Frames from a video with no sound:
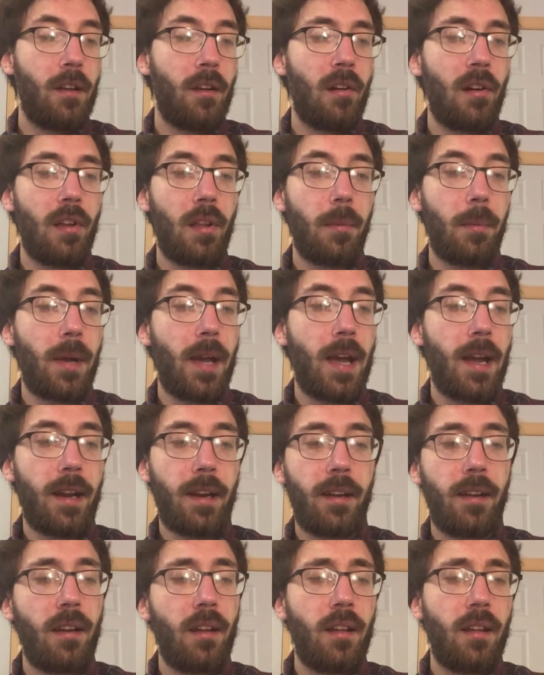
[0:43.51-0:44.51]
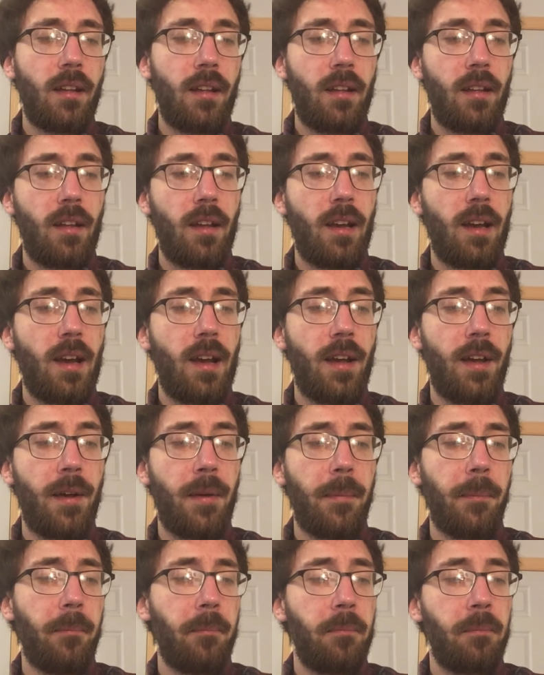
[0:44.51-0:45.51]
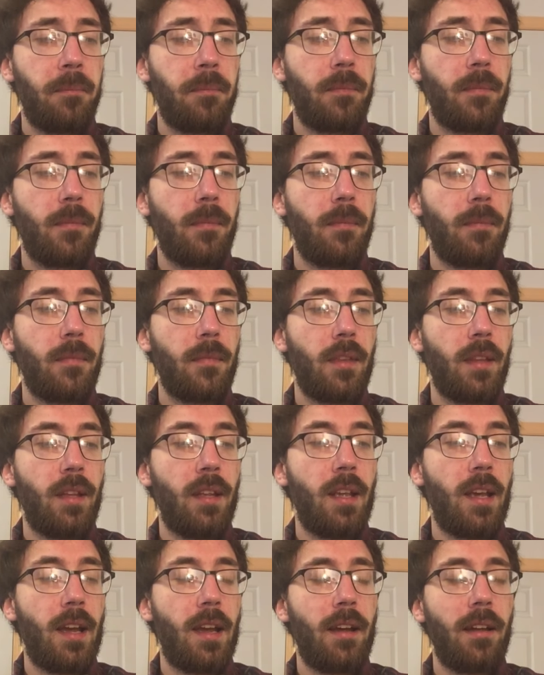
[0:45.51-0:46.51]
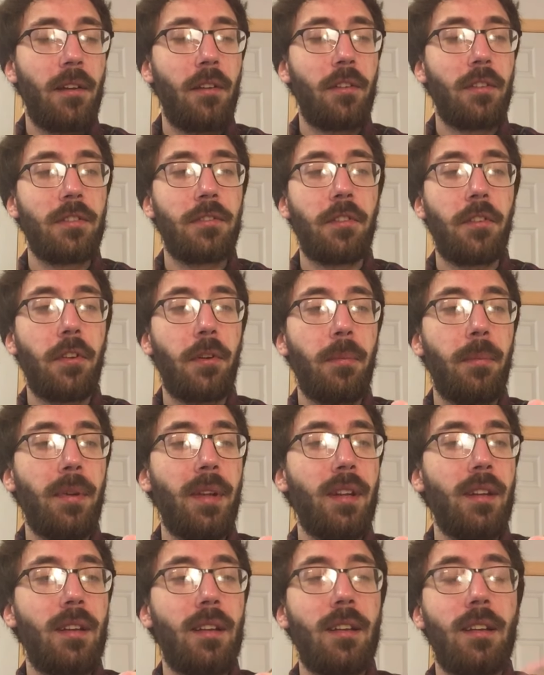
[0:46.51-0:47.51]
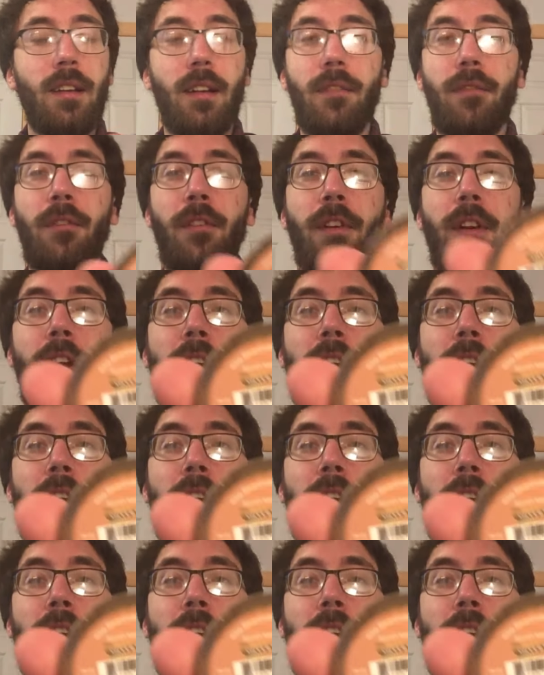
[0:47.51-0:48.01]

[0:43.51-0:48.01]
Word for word: On the back, um, yeah, it looks a little bit different